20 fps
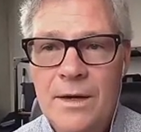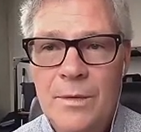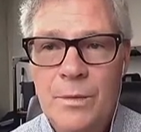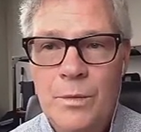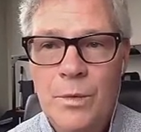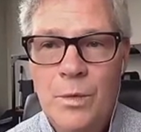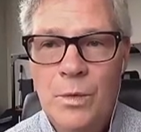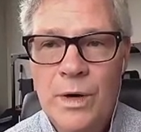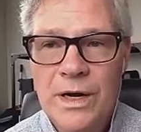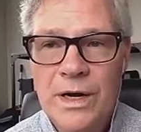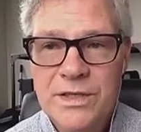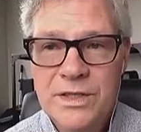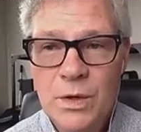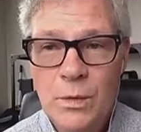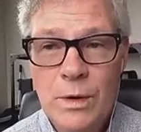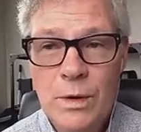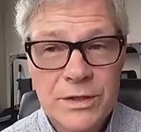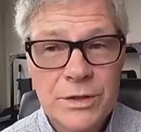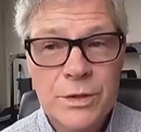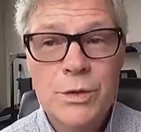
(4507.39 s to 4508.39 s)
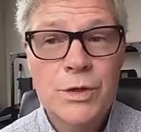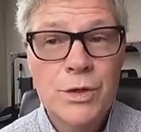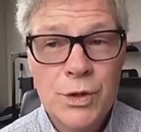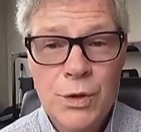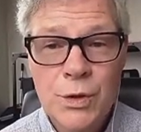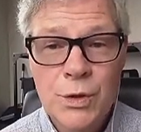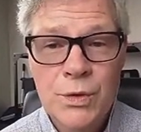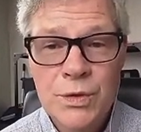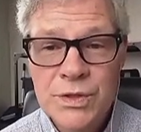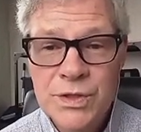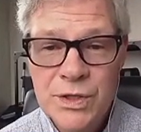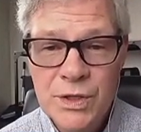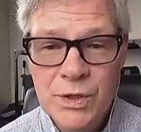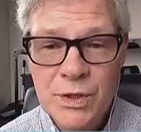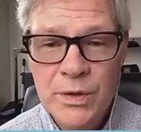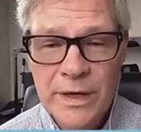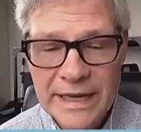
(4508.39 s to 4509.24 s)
Whereas the ones who choose to